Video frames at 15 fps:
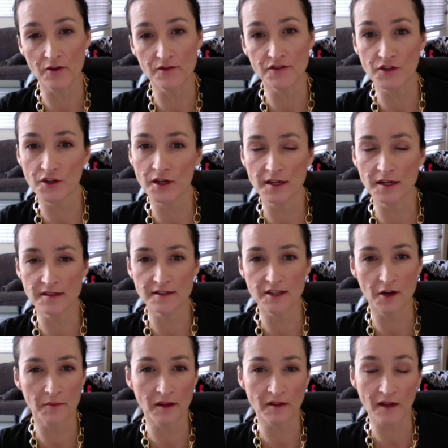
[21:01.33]
So you need to tell
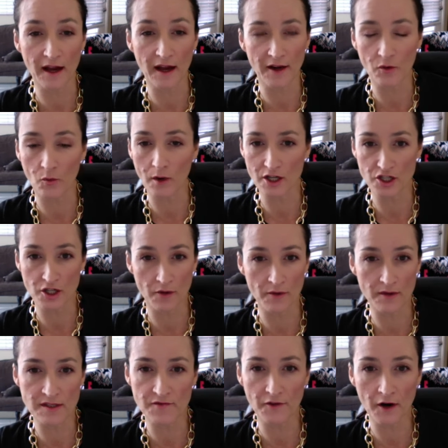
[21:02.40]
me like what show
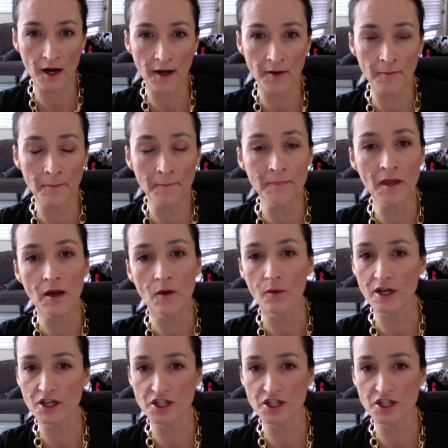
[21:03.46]
it's from, what